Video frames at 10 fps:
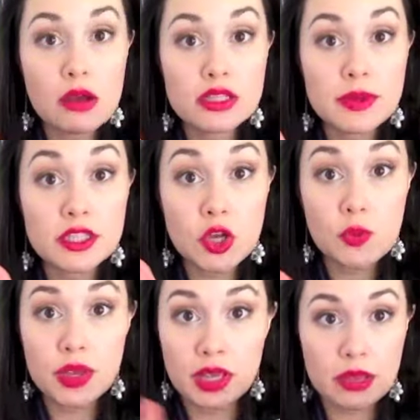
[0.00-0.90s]
I was about to go
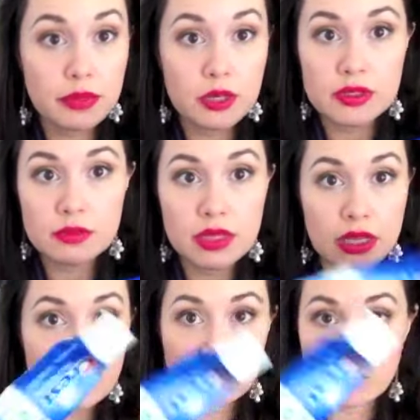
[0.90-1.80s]
pick up, you know, something,